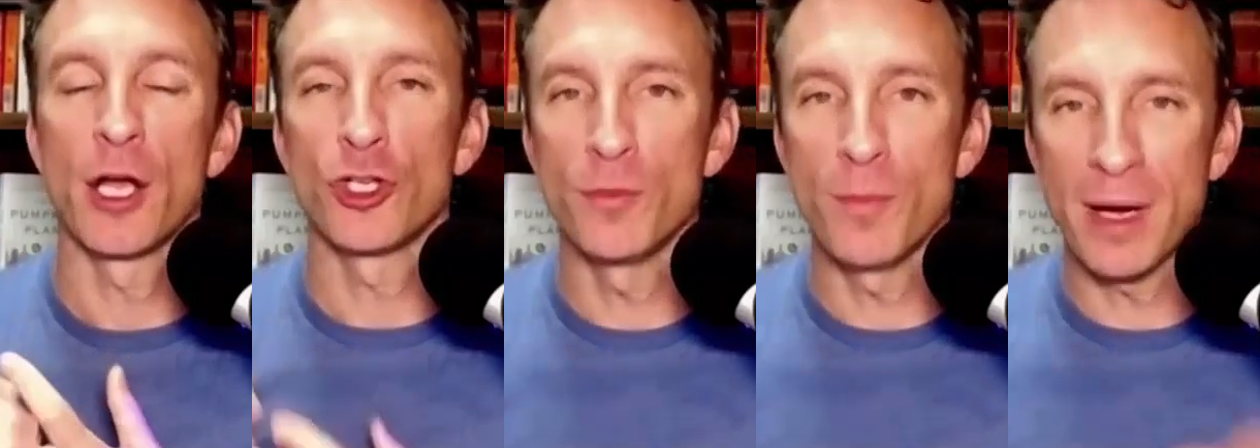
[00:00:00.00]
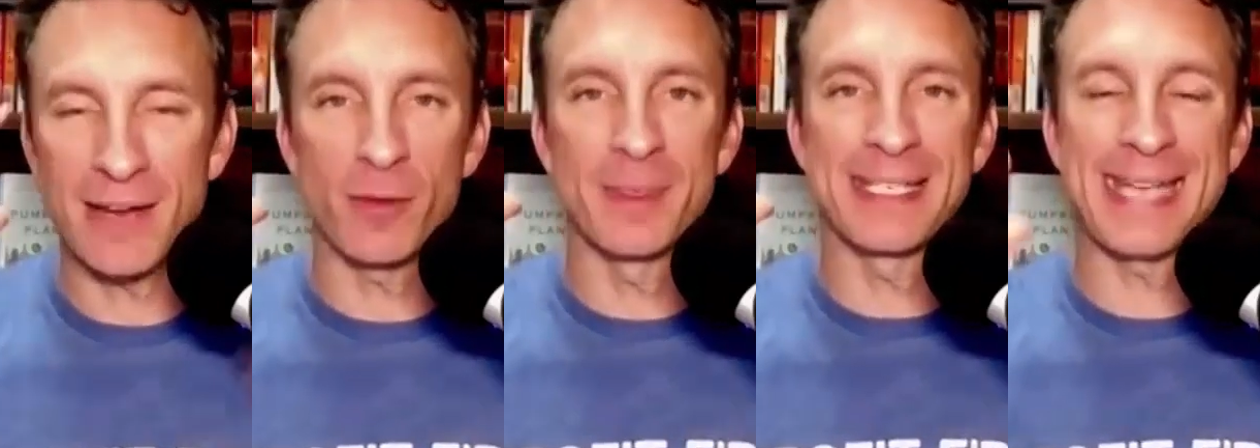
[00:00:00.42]
You must
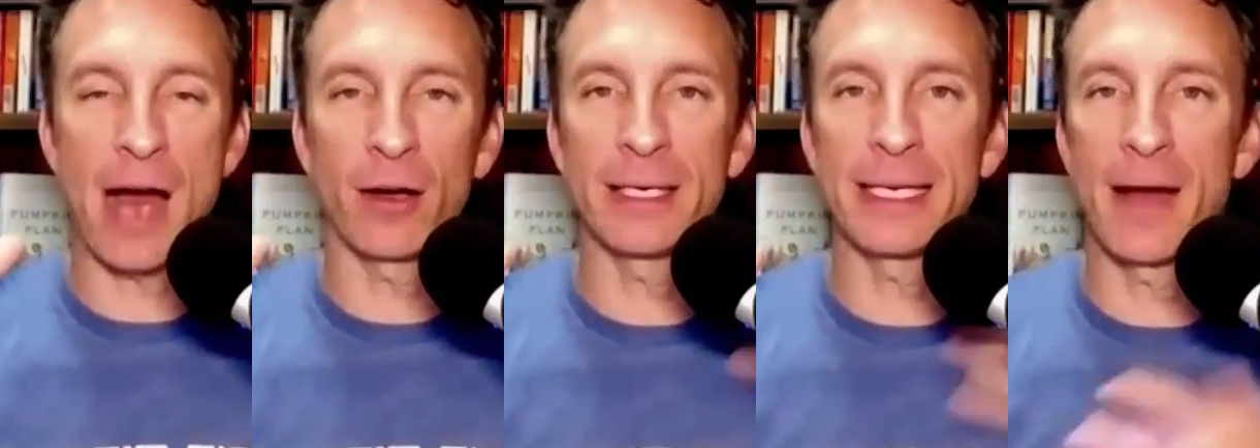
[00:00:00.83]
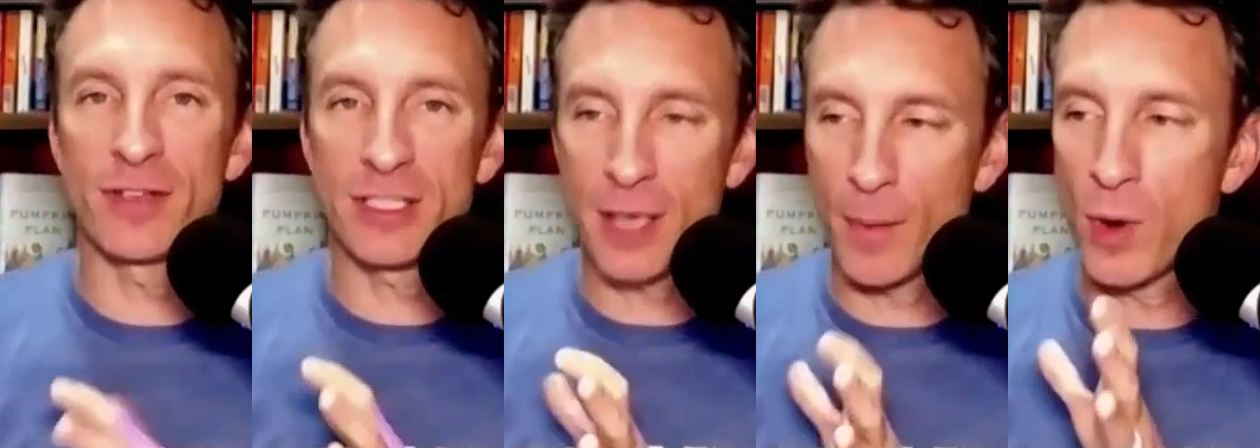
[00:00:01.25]
have a mentality of
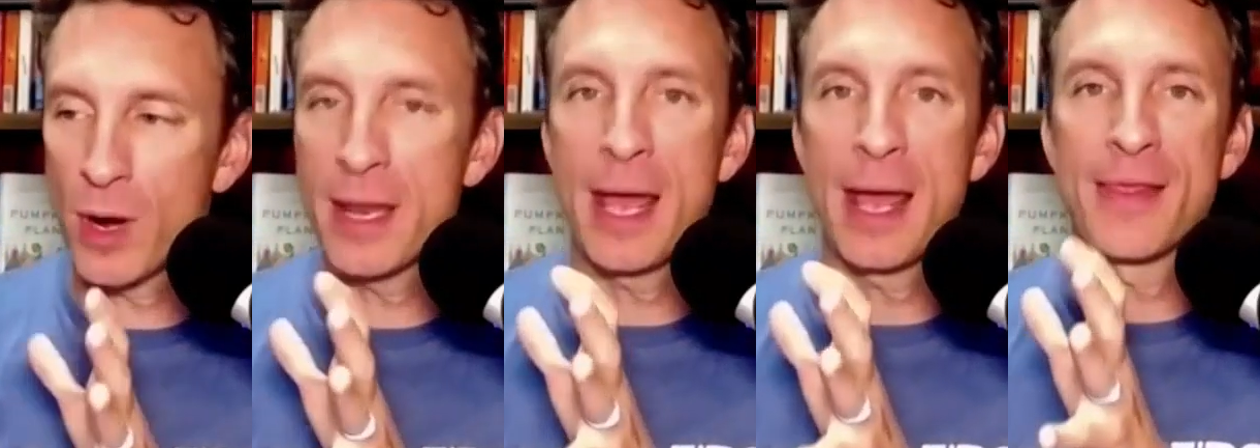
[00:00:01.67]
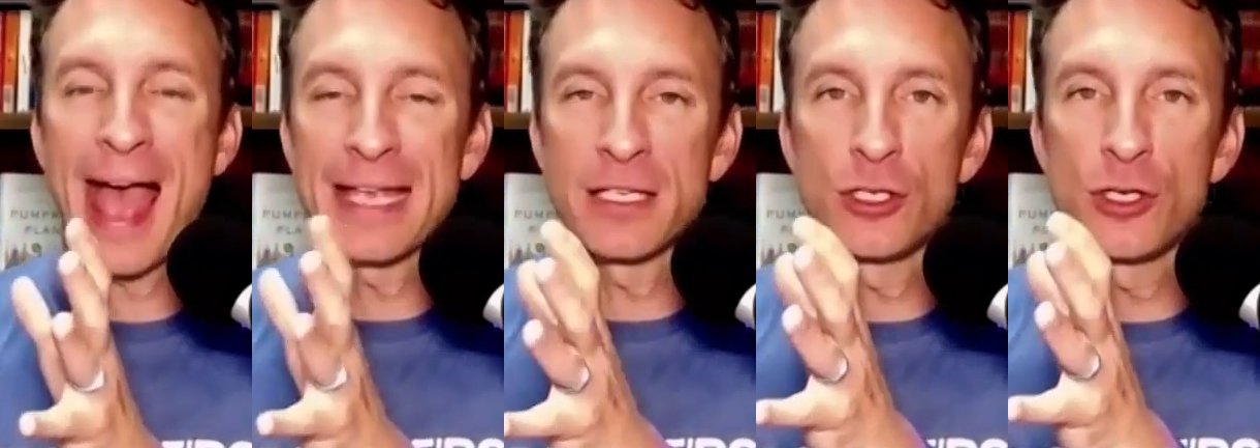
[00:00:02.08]
someone
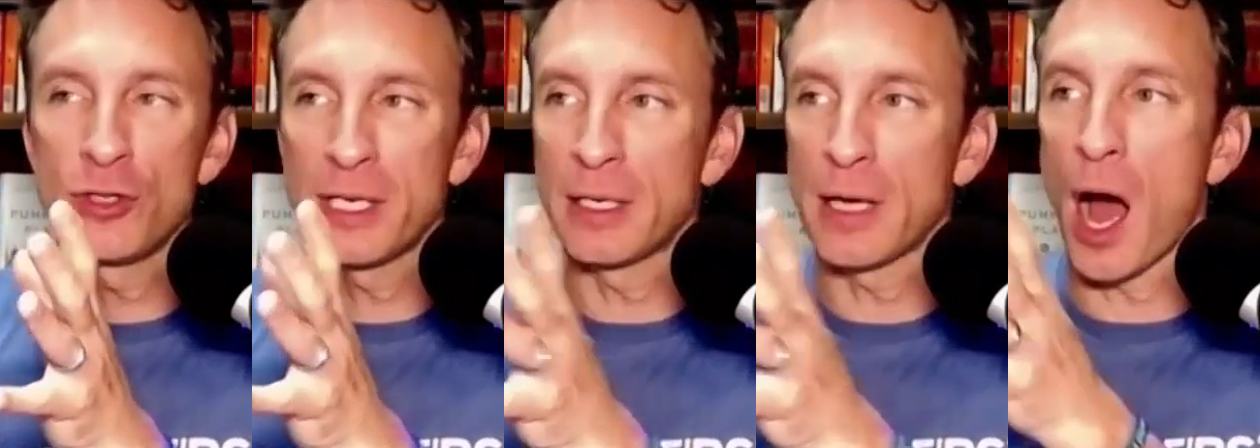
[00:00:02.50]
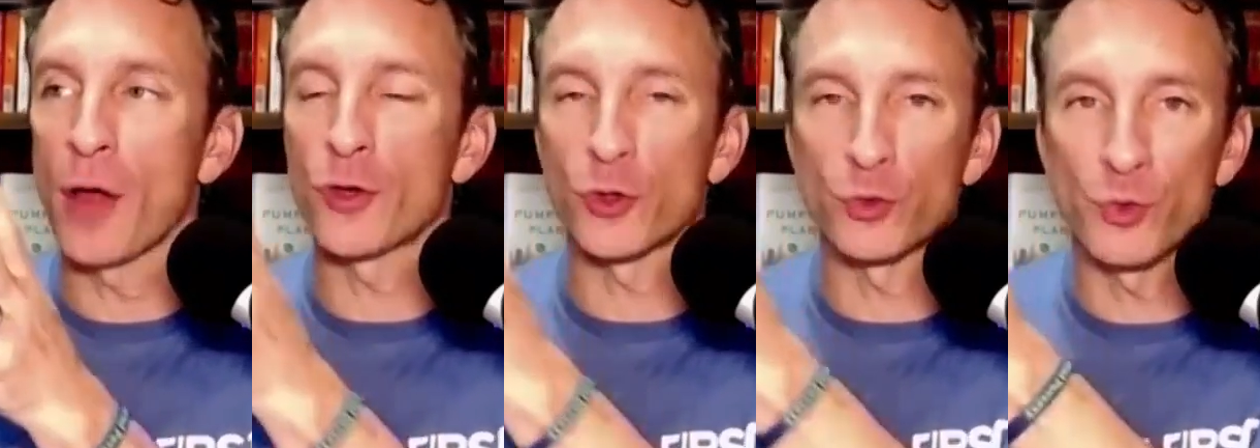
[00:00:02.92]
that is using
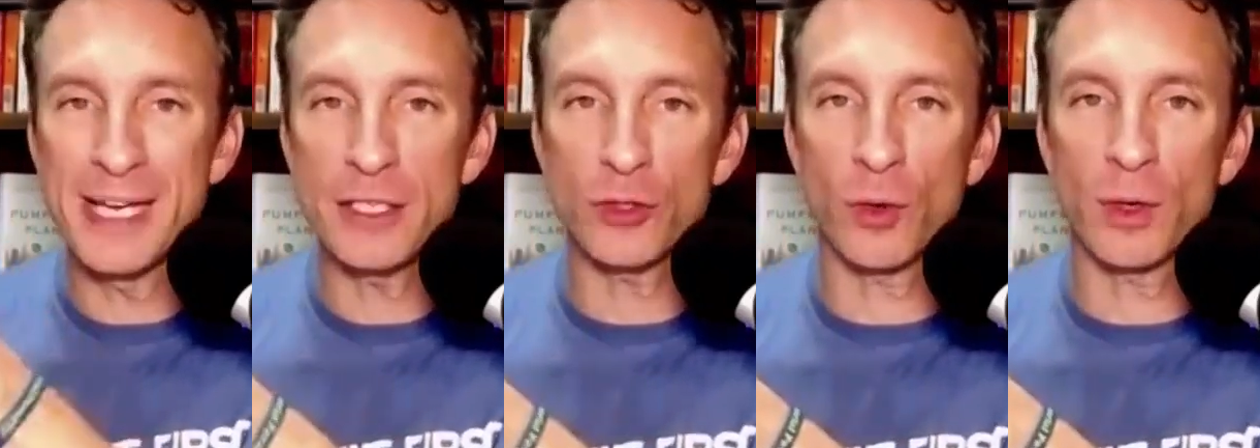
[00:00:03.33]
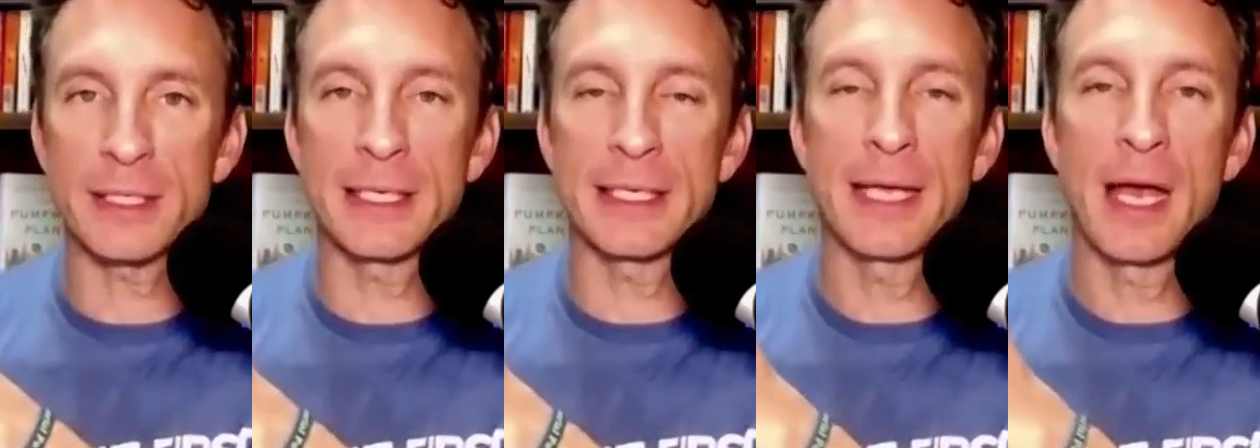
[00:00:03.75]
other
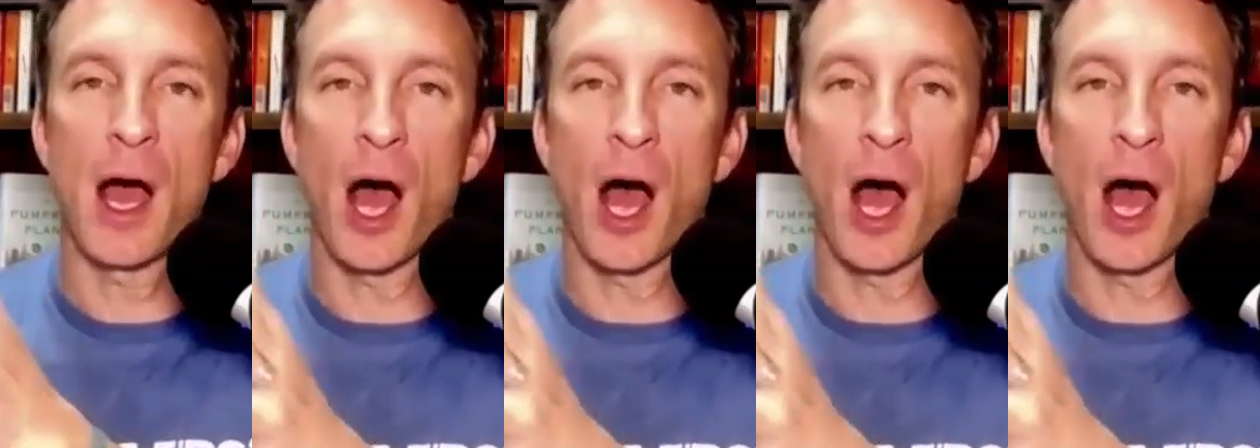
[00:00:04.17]
resources,